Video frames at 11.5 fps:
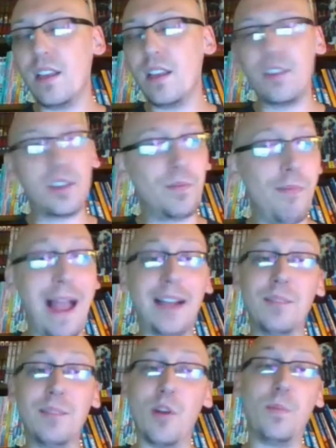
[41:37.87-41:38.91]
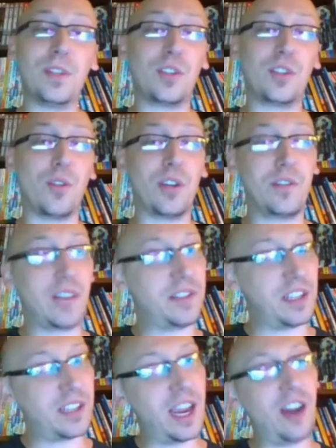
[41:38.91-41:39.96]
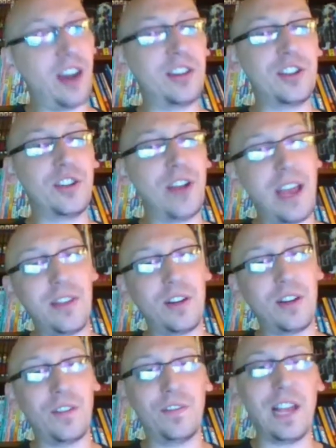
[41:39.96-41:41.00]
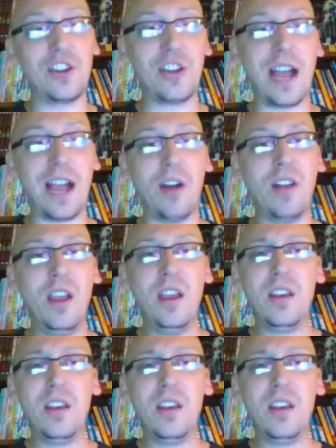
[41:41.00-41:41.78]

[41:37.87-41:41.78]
this magnum opus story, you've got these characters in your head that are fleshed out,